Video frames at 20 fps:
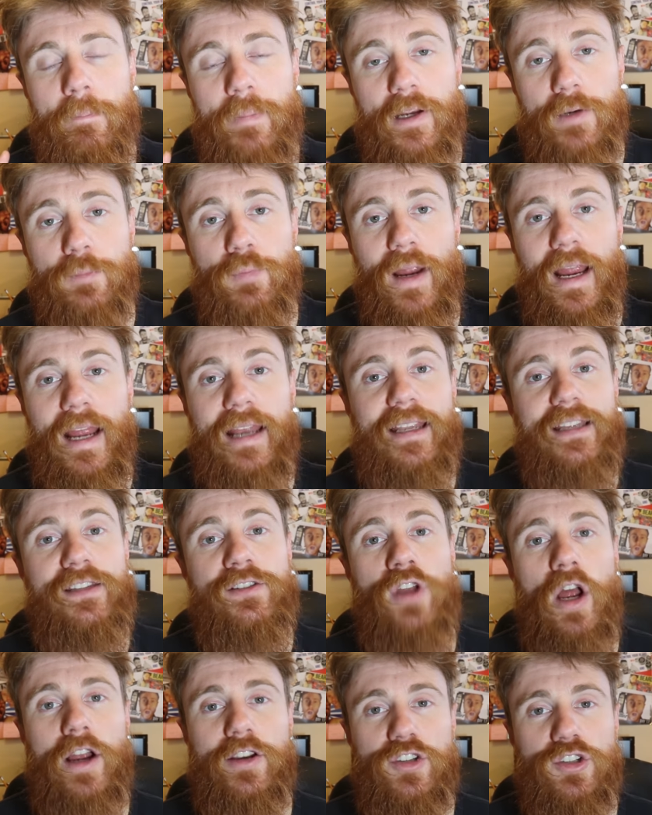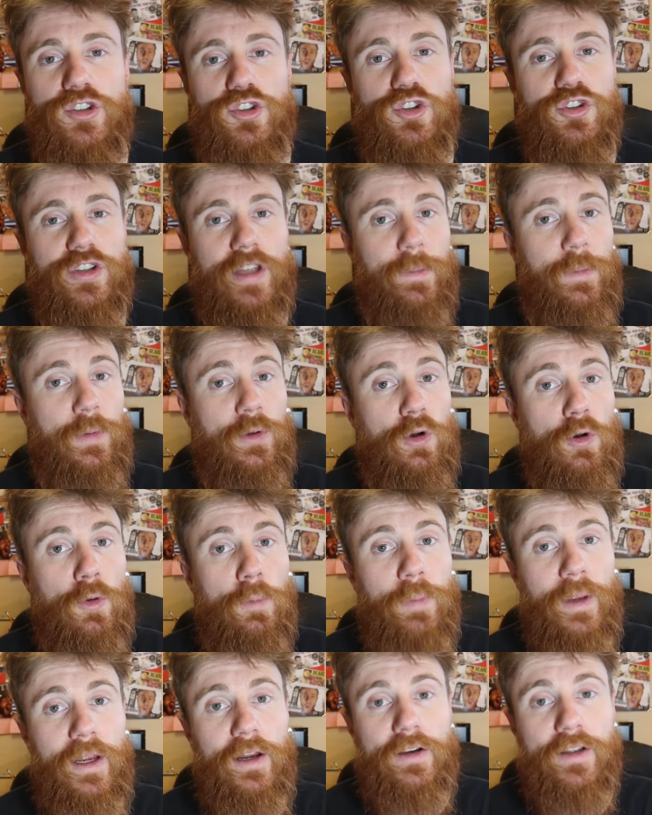Beardbrand is not just your
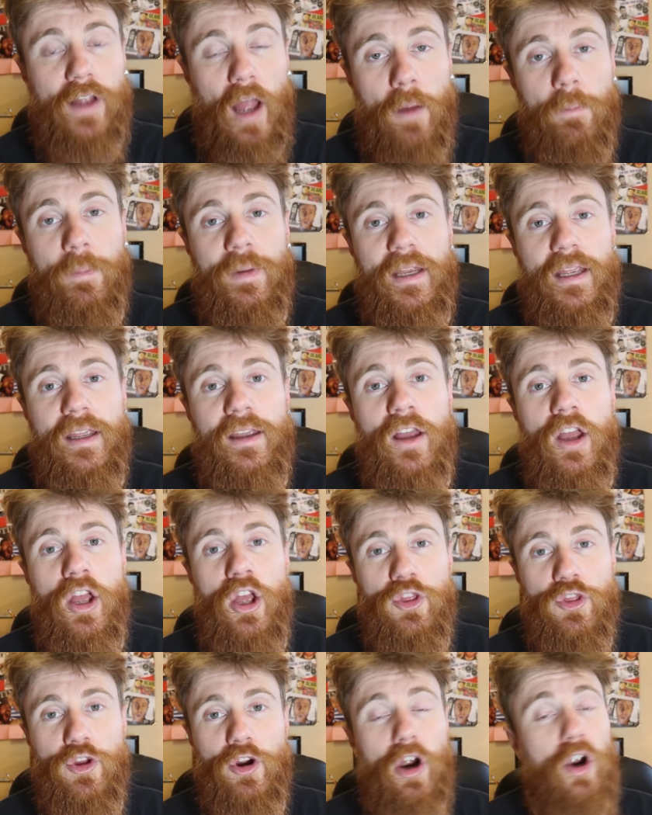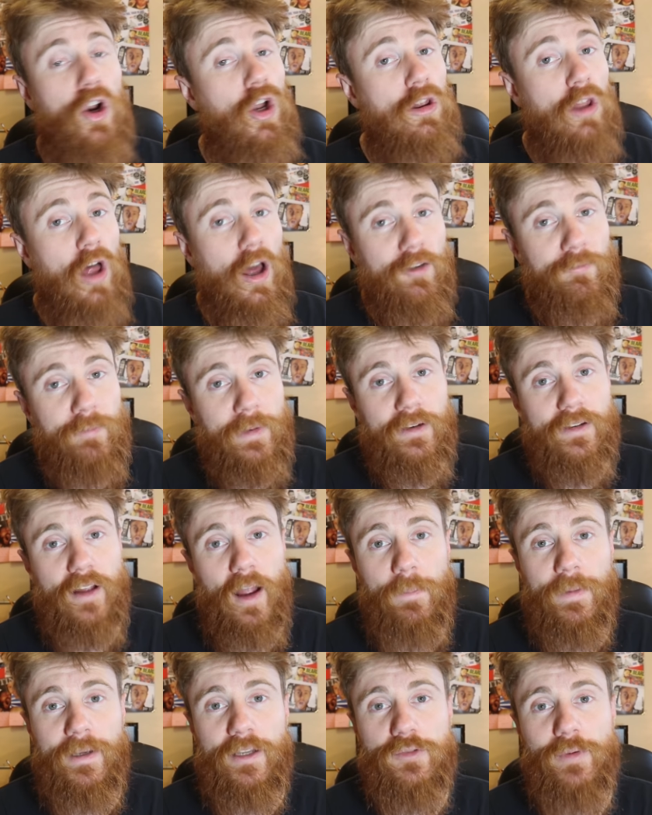typical beard company. There are a lot of beard
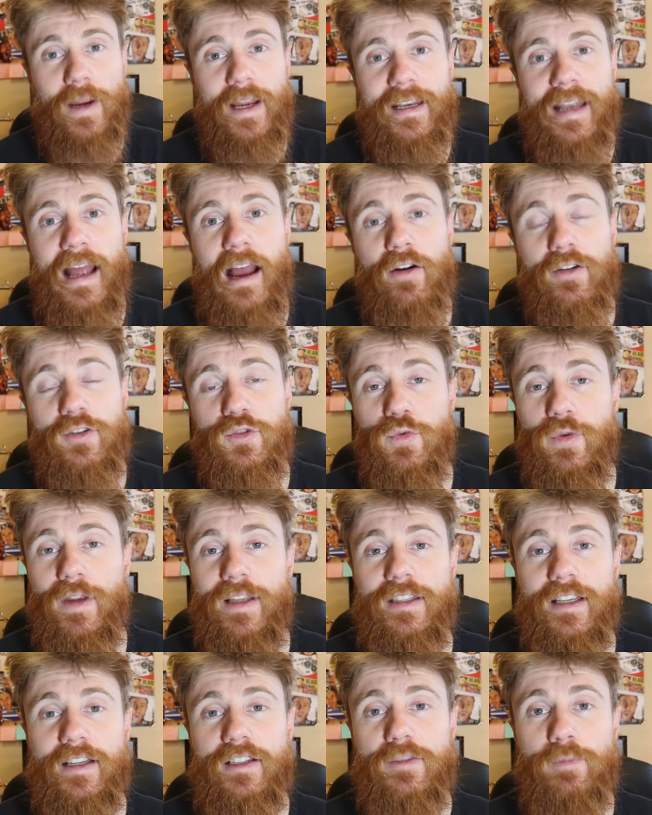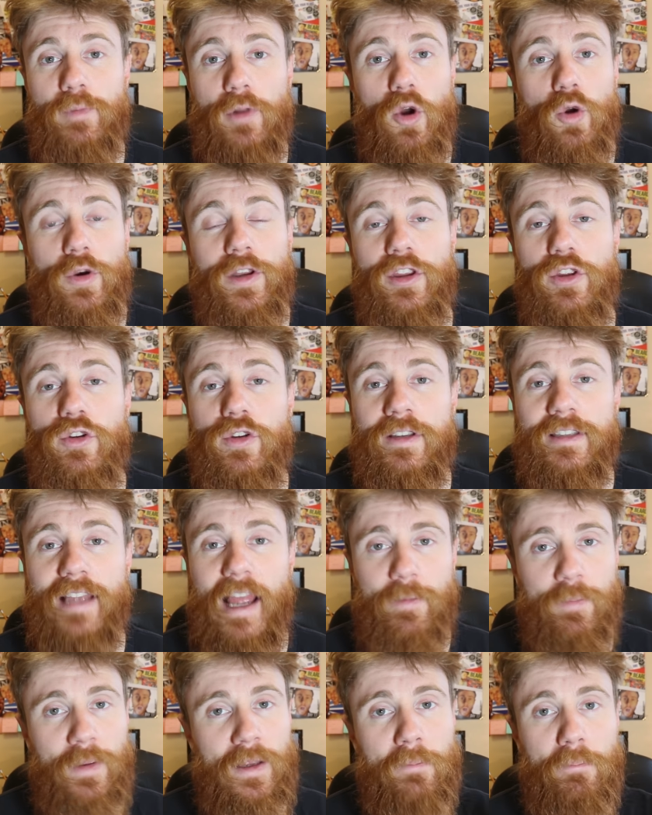companies right now. It's exploding. You can
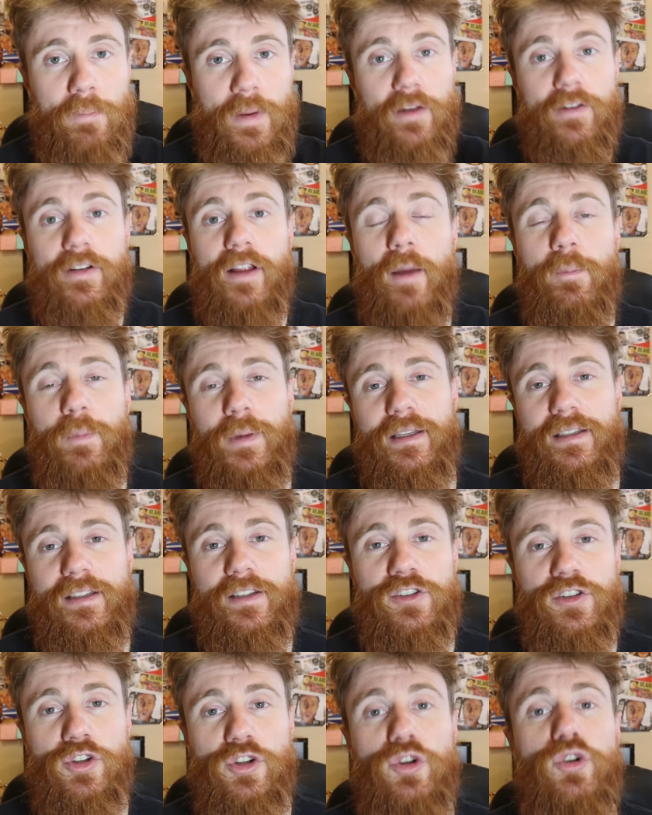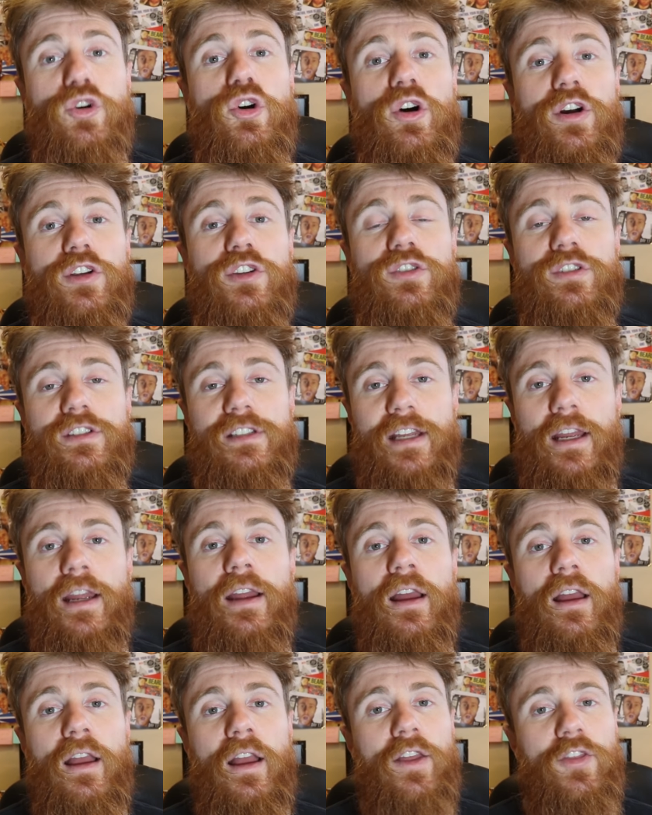type in beard companies into Google and you'll
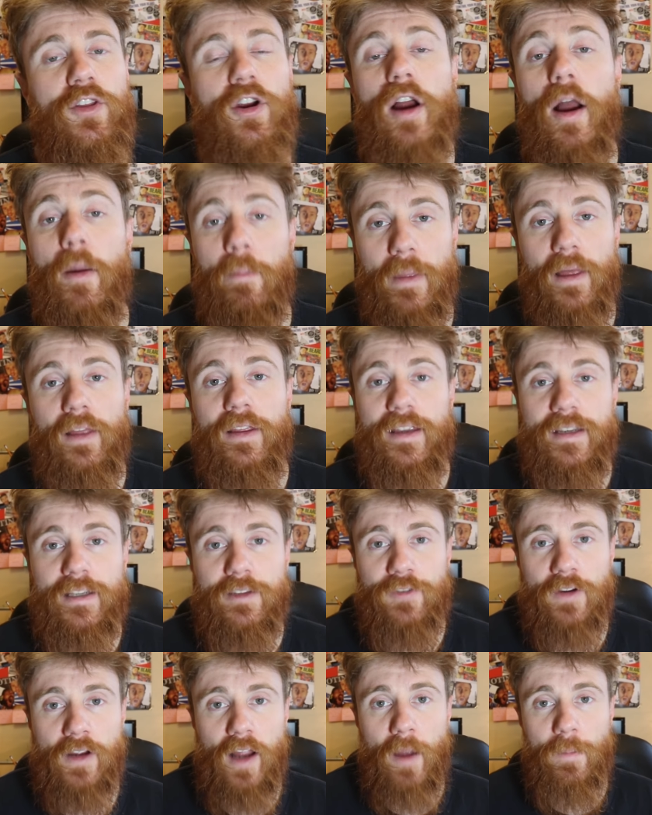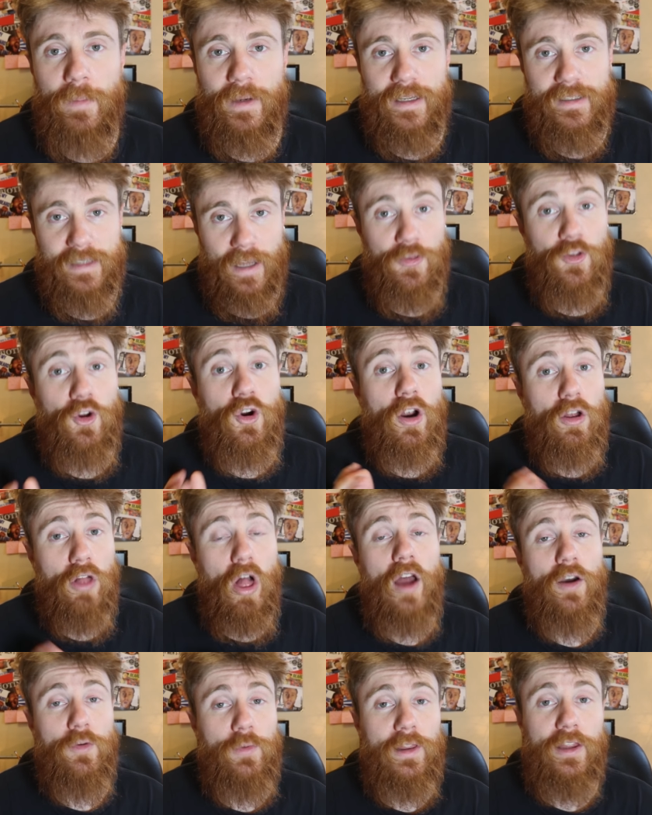see there are a million different companies, and there are a
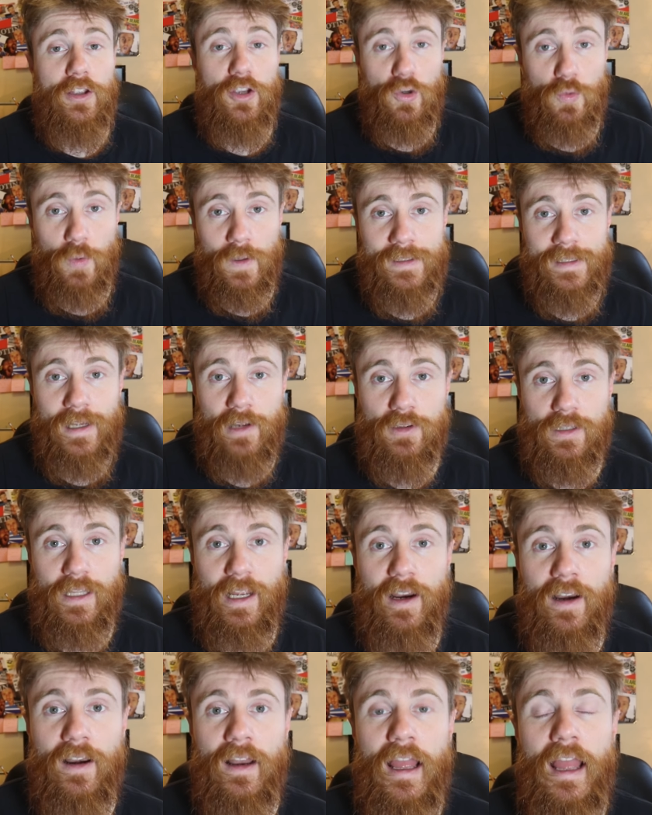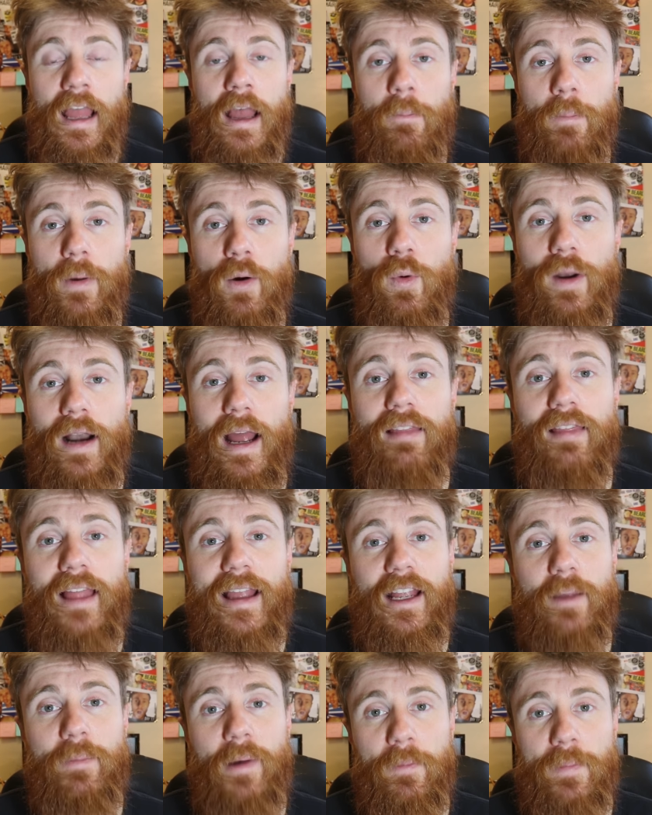lot of really good ones out there. But what I
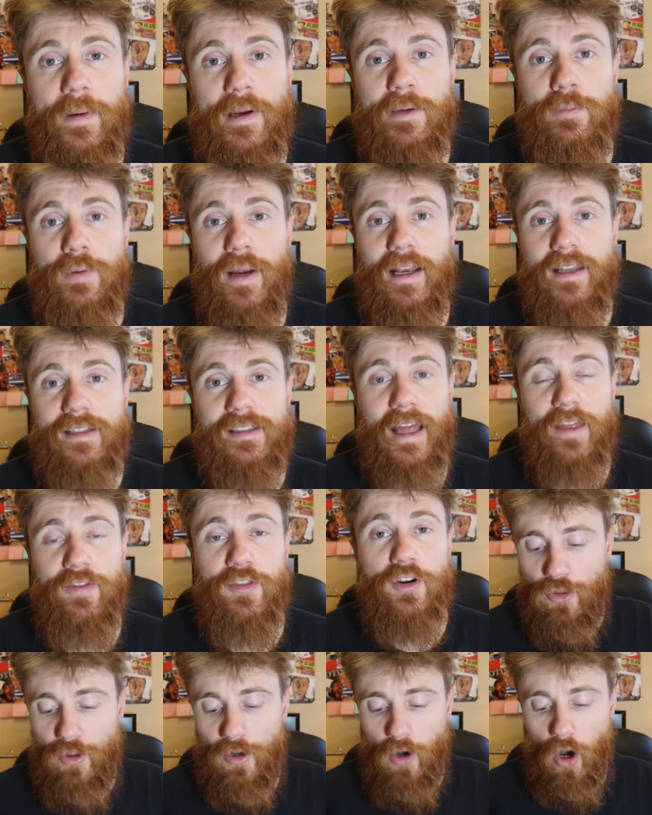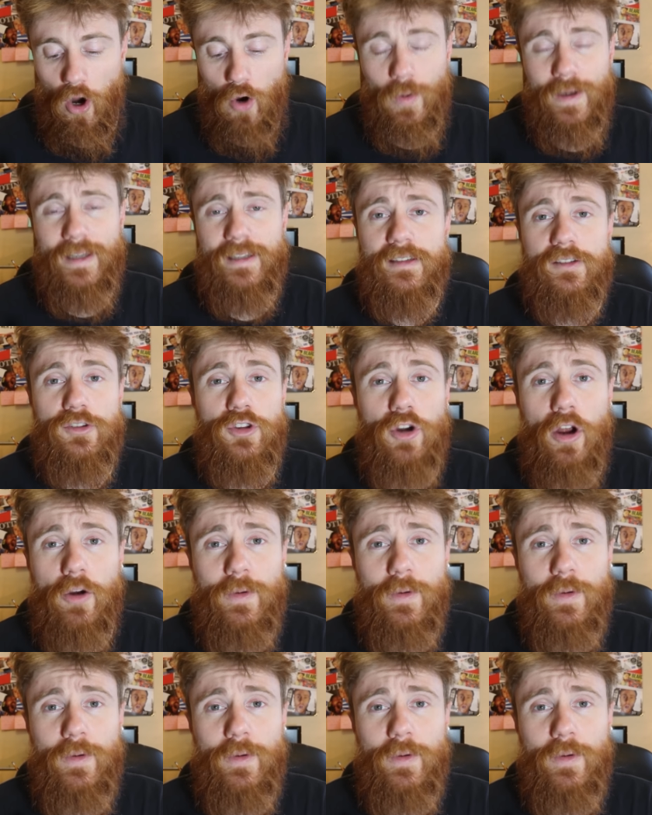like about Beardbrand is that they're always